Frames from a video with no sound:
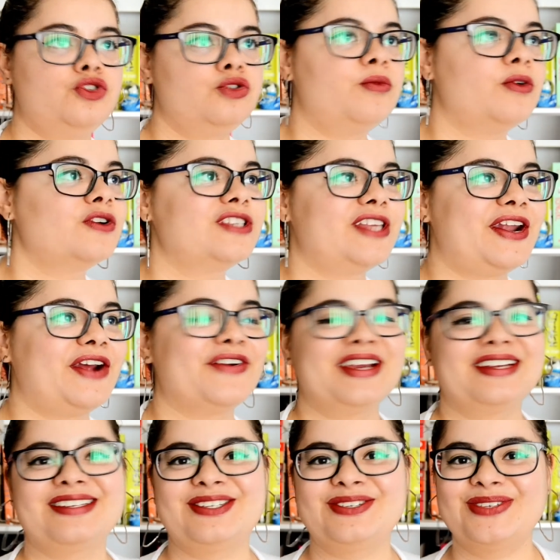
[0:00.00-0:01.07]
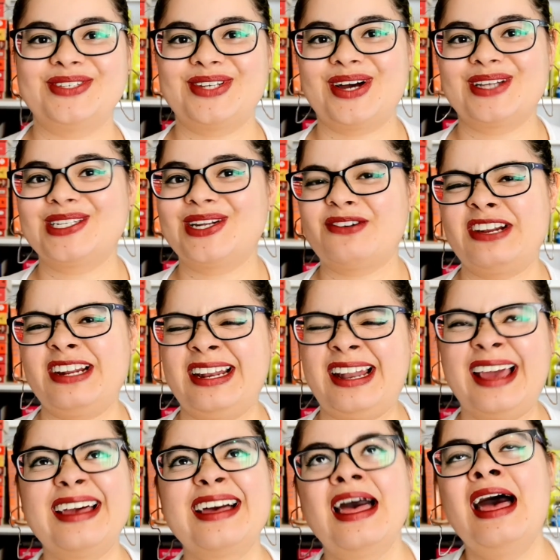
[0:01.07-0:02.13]
books that I rated 2 stars and I really
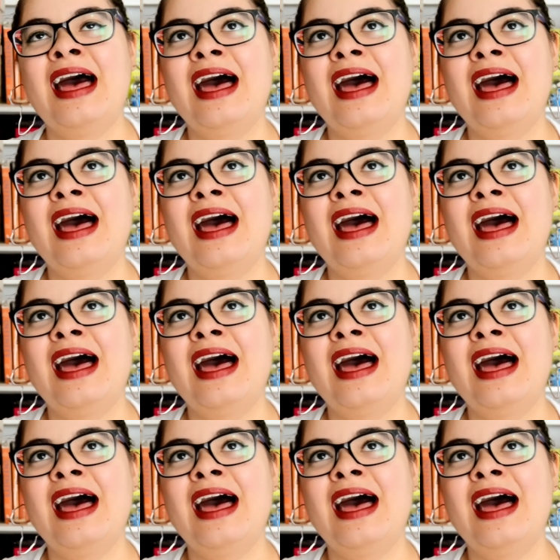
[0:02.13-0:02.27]
like?